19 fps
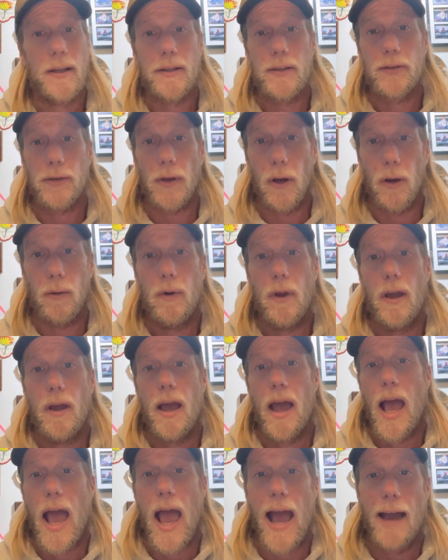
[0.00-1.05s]
So
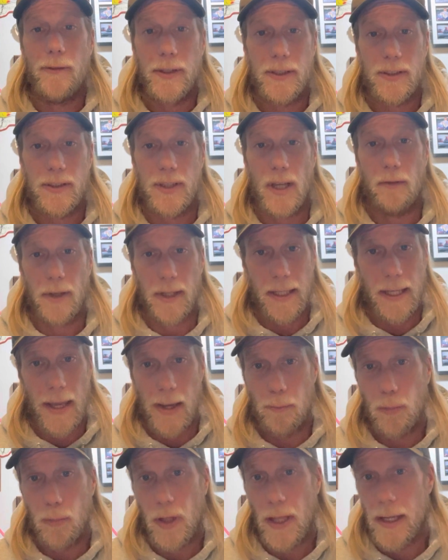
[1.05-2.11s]
having yourself a
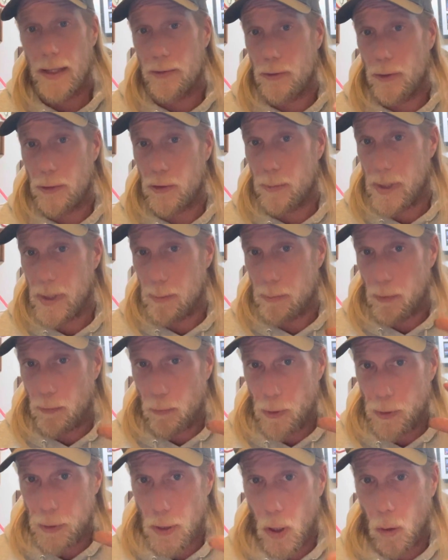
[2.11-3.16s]
game plan, so to speak,
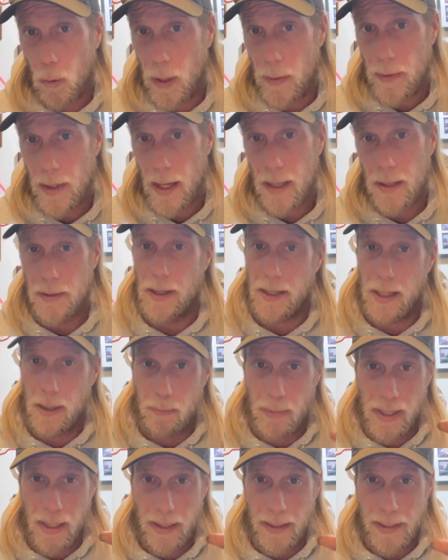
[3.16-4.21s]
before you go in there that can
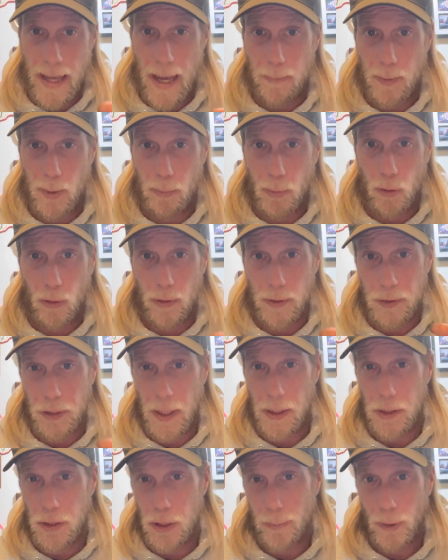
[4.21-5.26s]
be adaptable and
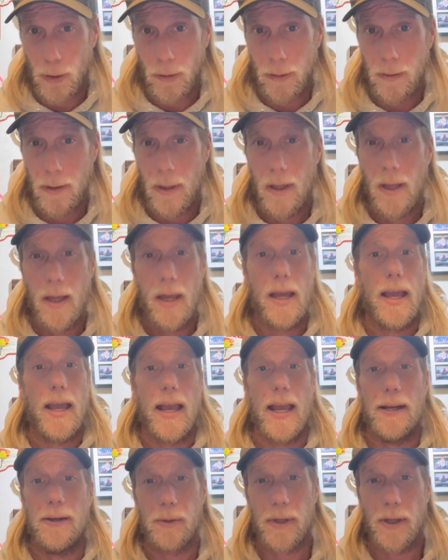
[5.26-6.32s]
changeable,
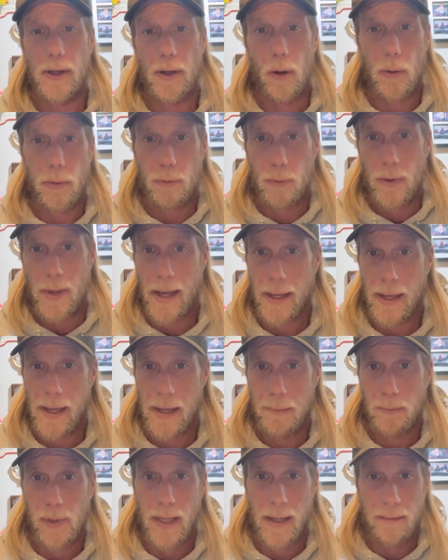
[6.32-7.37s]
and you can go through that
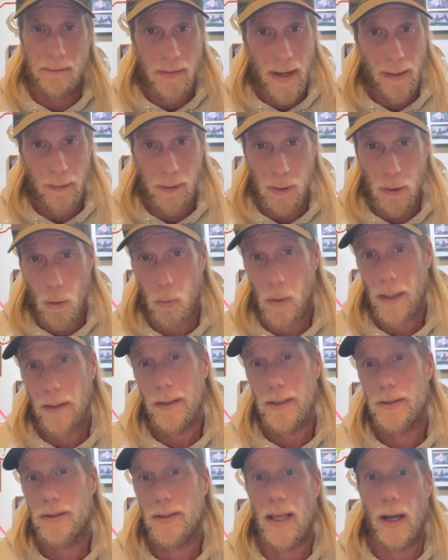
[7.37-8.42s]
game plan fairly
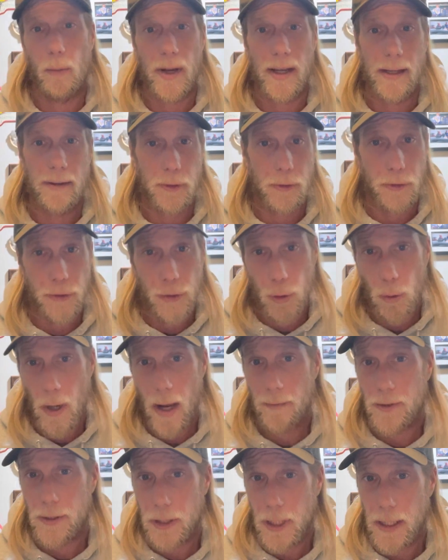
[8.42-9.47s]
quickly, so that way if you do
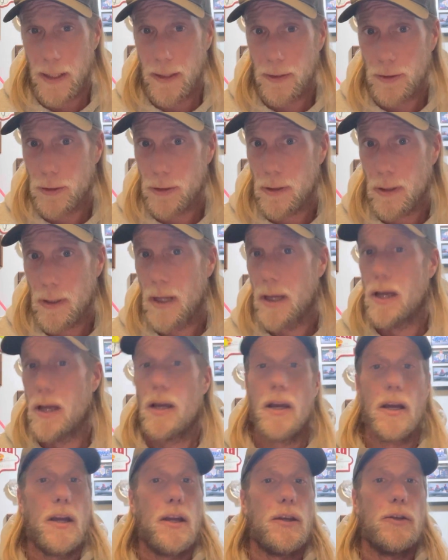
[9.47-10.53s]
have to change,
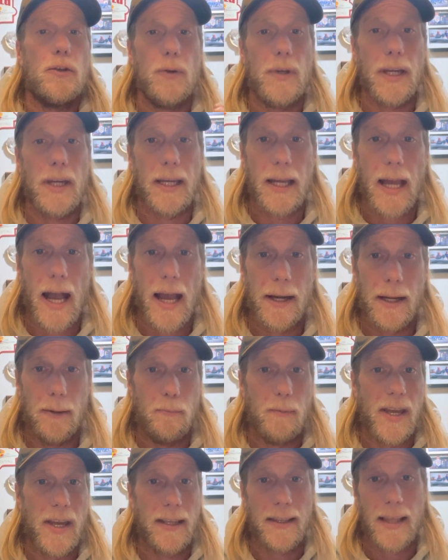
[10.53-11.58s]
you can kind of
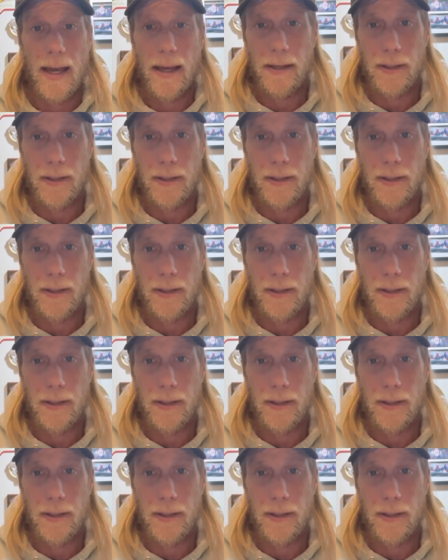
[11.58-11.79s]
make that